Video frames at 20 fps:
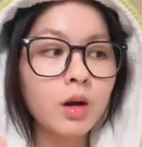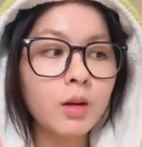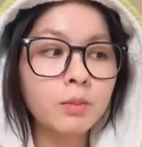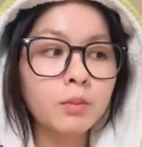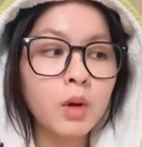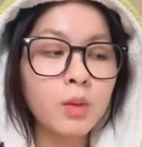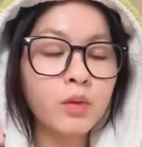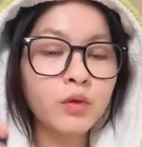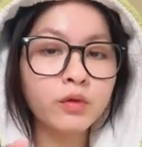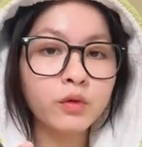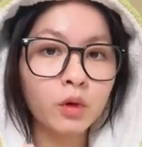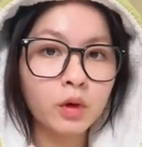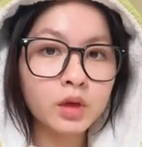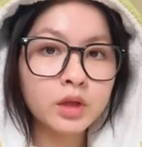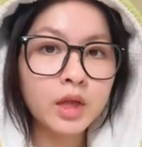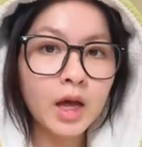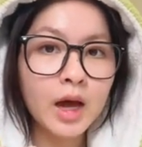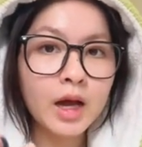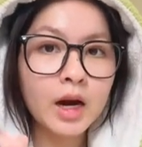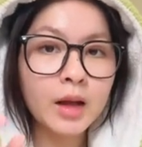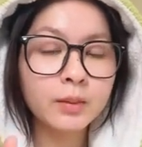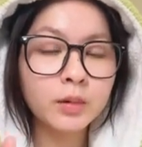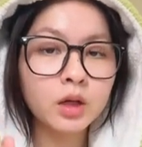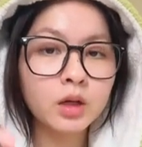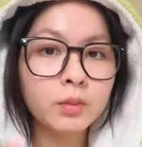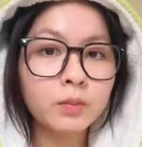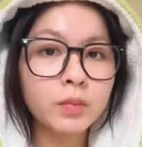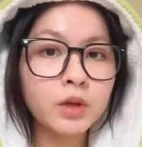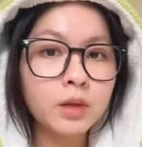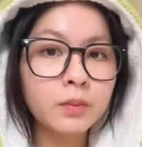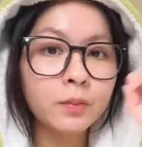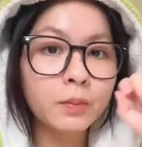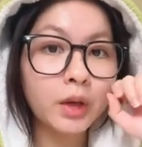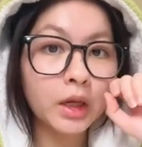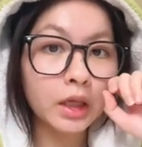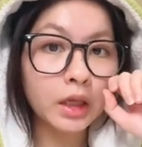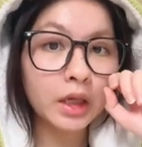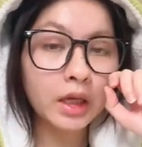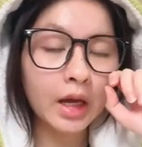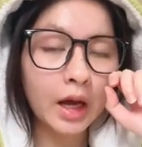But before that, I'm gonna be
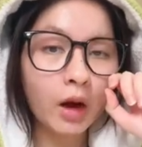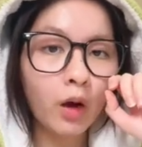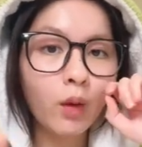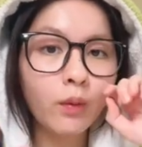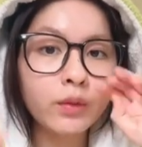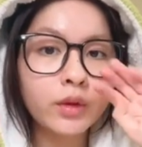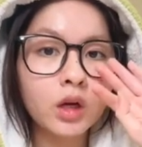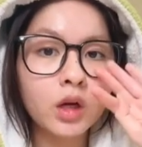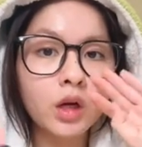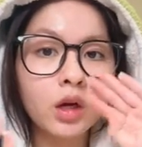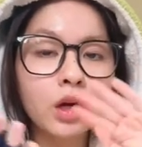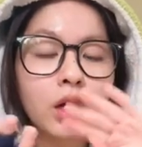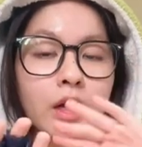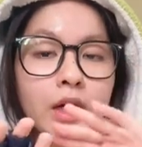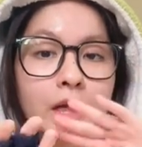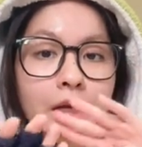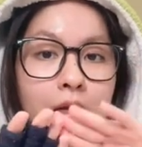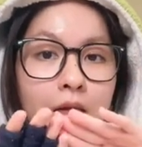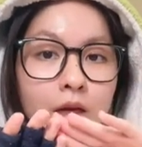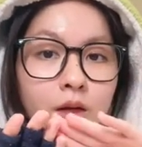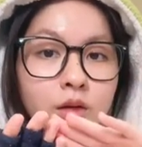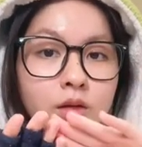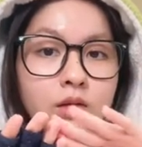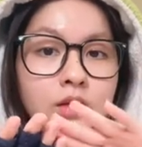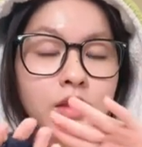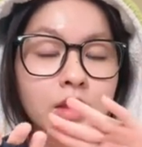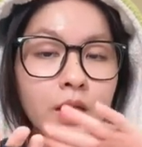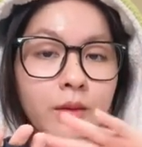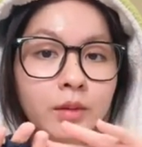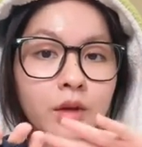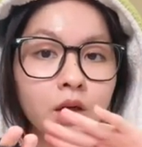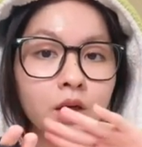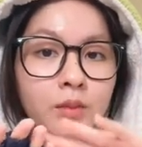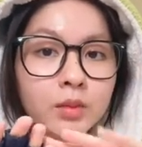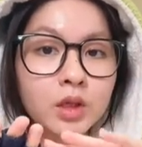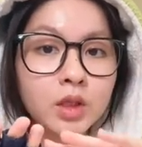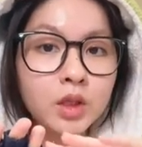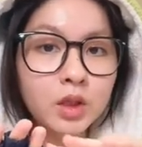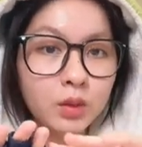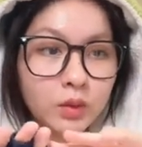picking out the nails that I'm gonna be
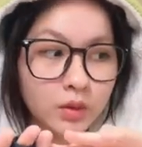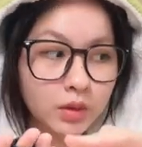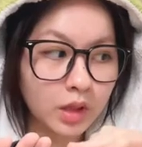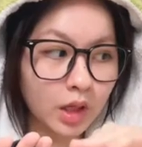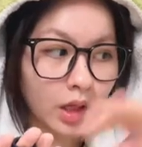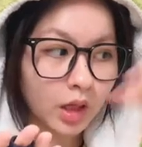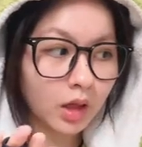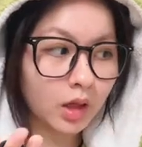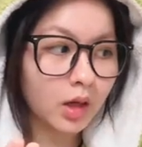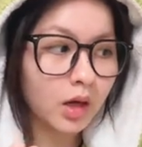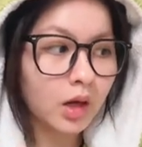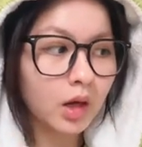using.